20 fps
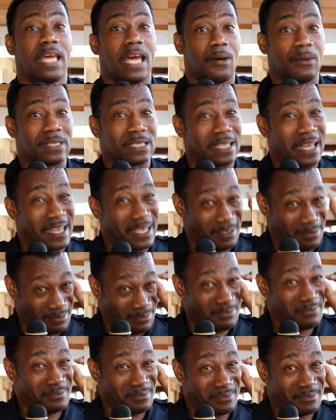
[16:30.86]
now it's like,
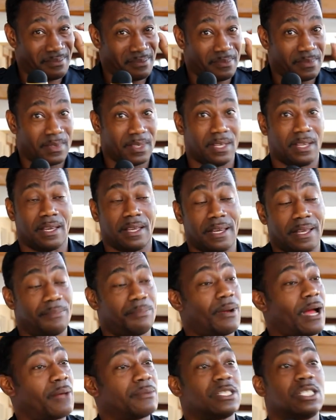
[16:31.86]
and
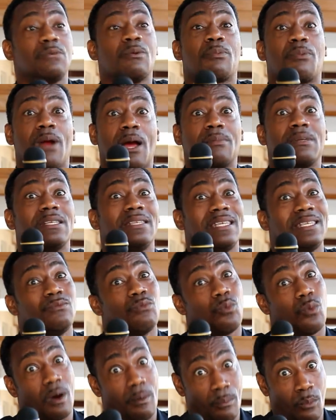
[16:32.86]
she would probably need
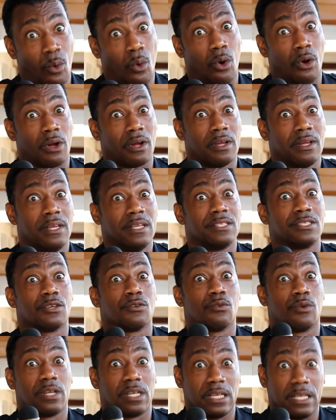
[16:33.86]
one more to
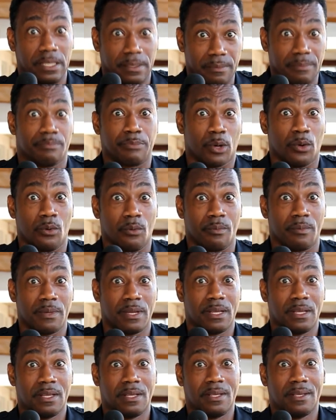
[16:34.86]
really boom,
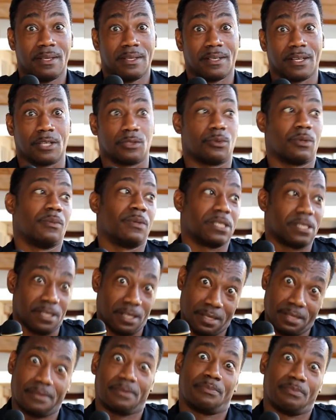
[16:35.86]
because we was in
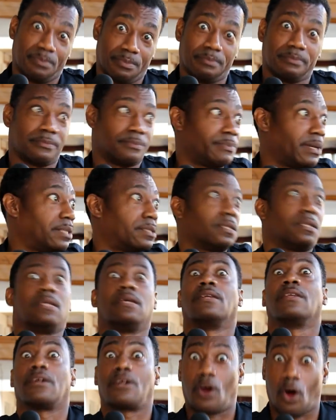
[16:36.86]
a,
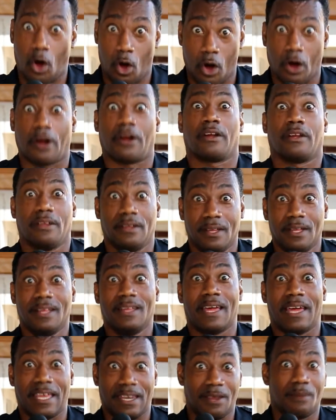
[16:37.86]
basically in a car,
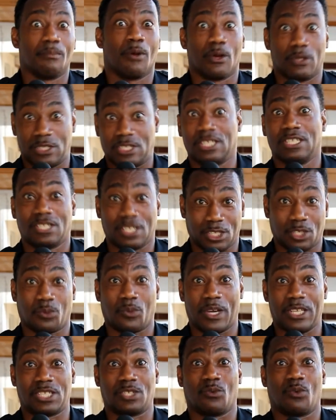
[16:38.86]
an emergency
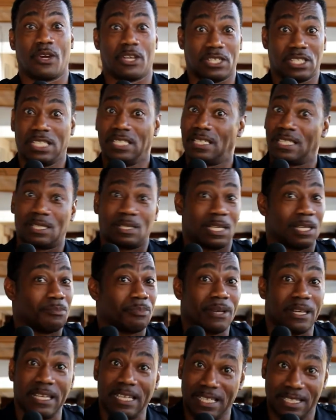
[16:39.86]
situation where she just said,
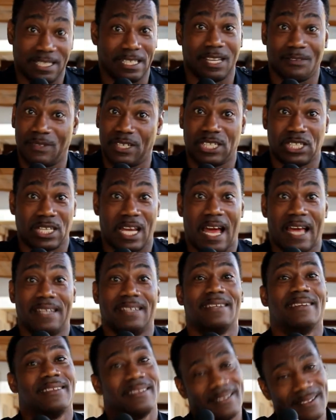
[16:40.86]
please give it a shot.
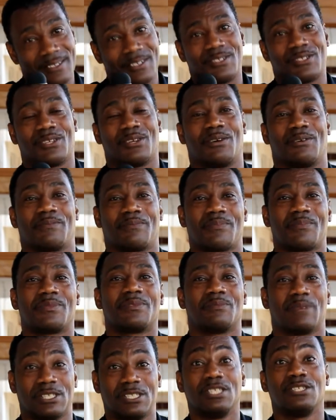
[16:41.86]
So,
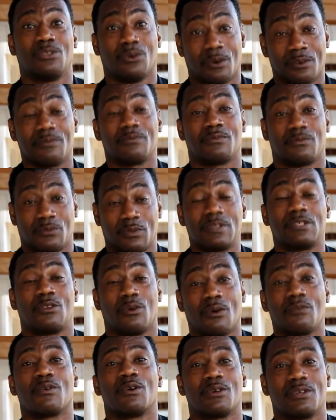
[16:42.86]
but she's doing
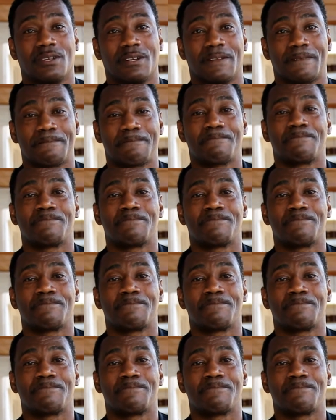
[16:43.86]
real good.